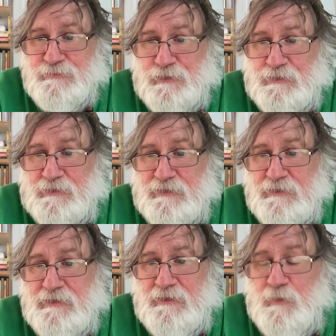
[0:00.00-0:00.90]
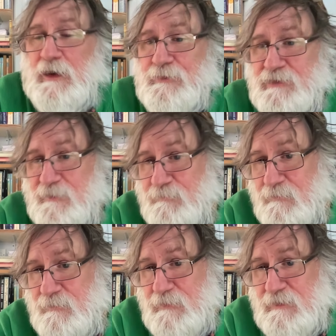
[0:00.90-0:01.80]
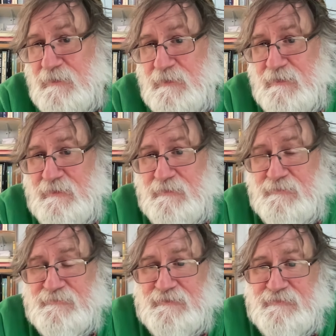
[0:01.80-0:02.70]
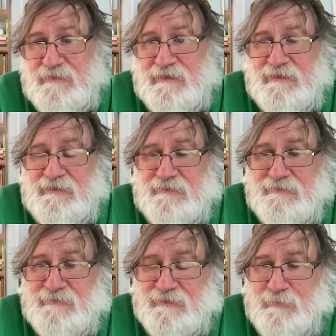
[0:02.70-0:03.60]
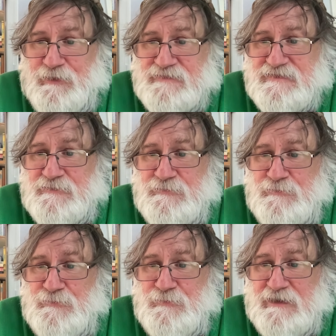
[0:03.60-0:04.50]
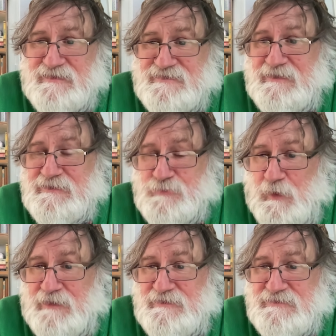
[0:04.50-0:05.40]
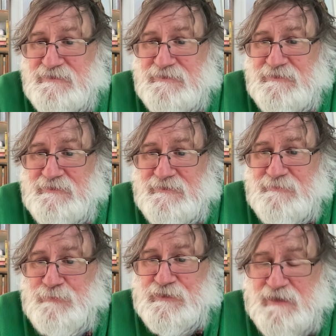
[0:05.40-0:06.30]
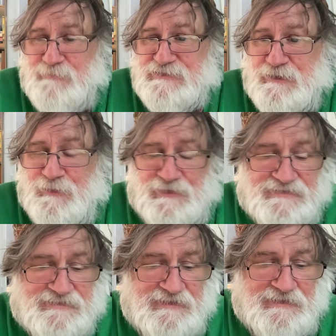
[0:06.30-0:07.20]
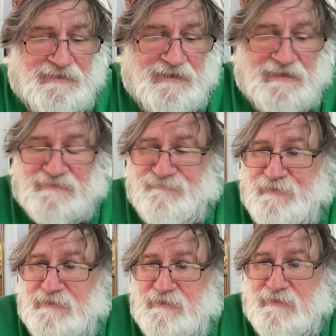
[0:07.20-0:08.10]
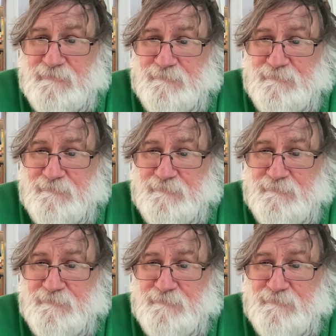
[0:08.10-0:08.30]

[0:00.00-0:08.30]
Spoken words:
more welcome than the person who gets things right but comes across as fake.